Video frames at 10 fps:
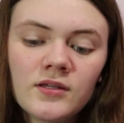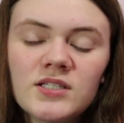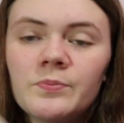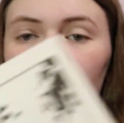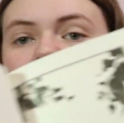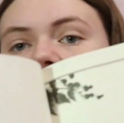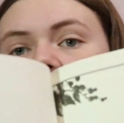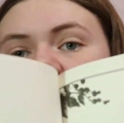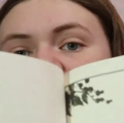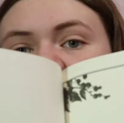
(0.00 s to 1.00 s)
these books
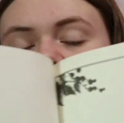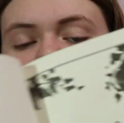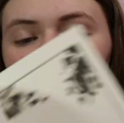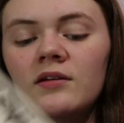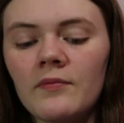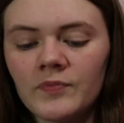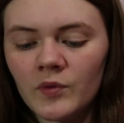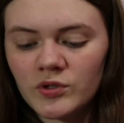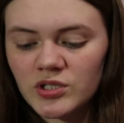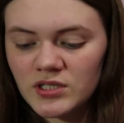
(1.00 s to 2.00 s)
are signed,
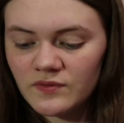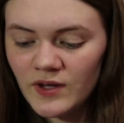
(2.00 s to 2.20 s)
which is